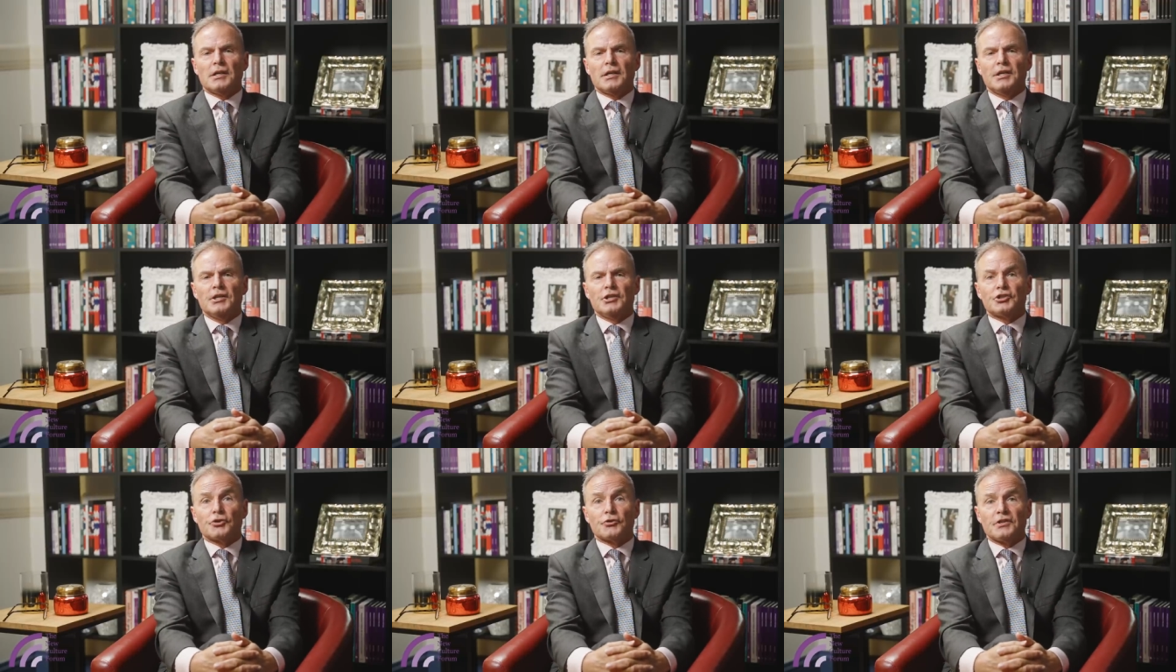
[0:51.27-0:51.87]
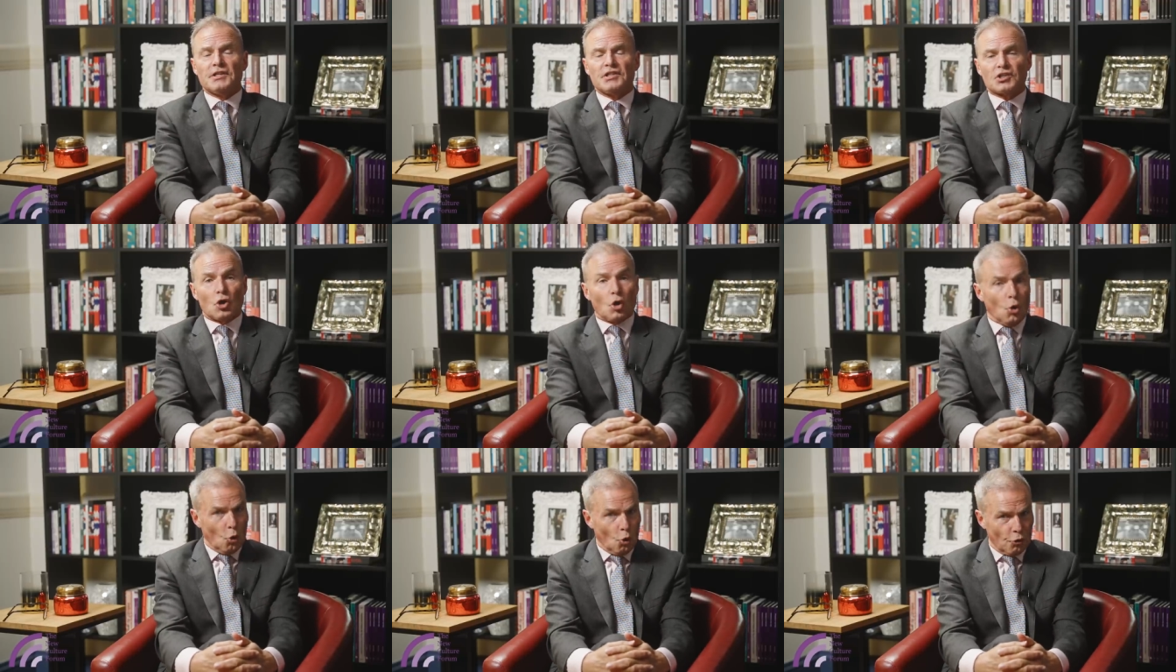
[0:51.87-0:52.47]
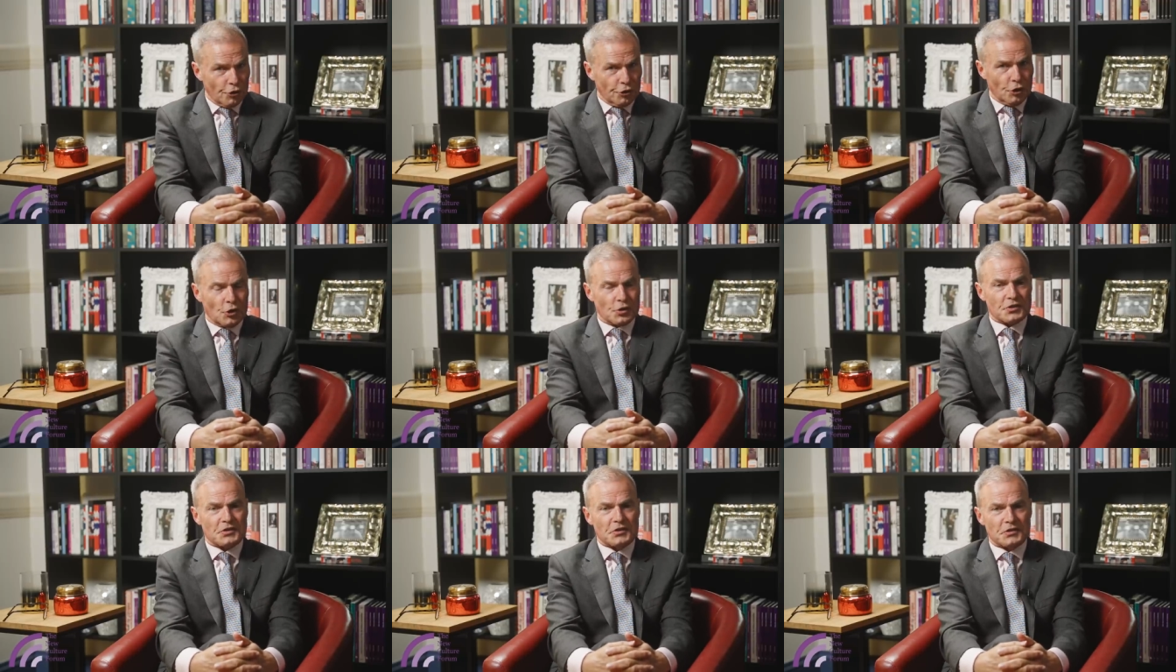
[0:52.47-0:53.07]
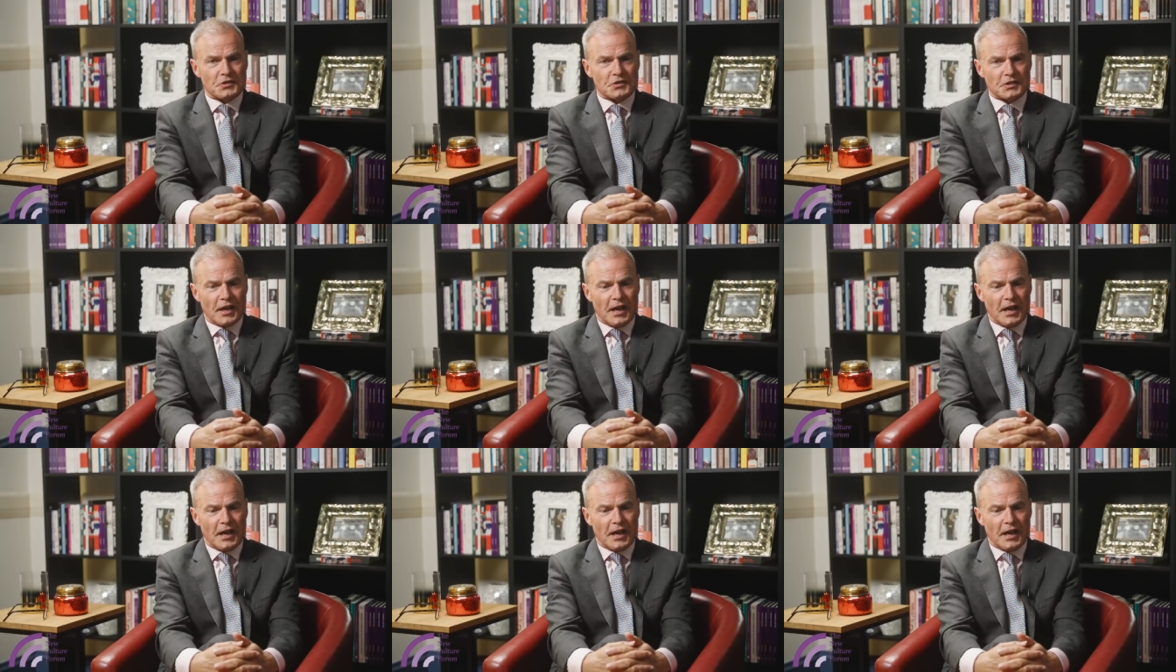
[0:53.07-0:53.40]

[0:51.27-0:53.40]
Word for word: into these orthodoxies.